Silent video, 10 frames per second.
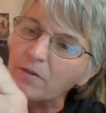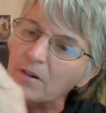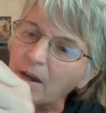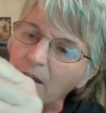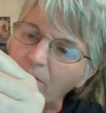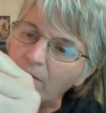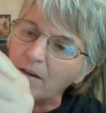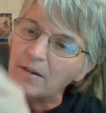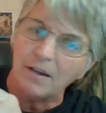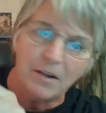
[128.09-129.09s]
today. I've
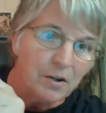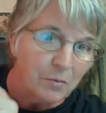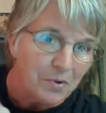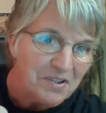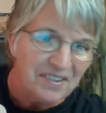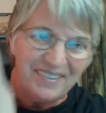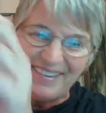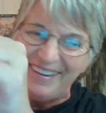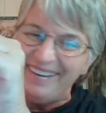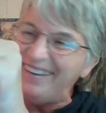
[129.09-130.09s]
got to get new ones
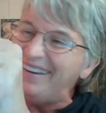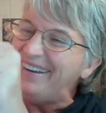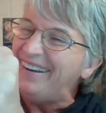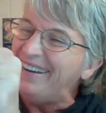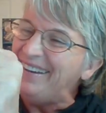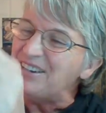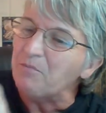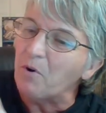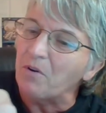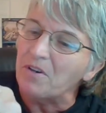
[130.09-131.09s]

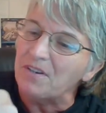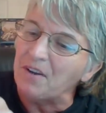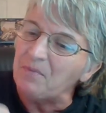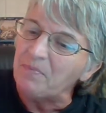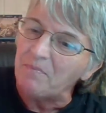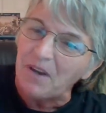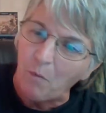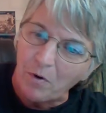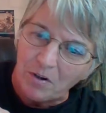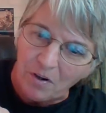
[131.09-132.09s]
tomorrow. But I
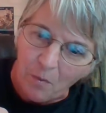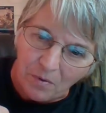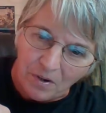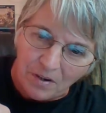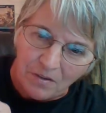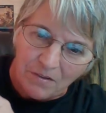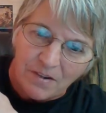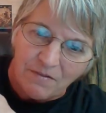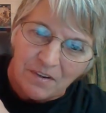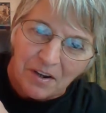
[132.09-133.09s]
wanted to go on and do
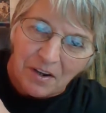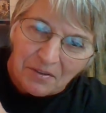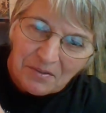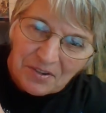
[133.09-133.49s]
this video.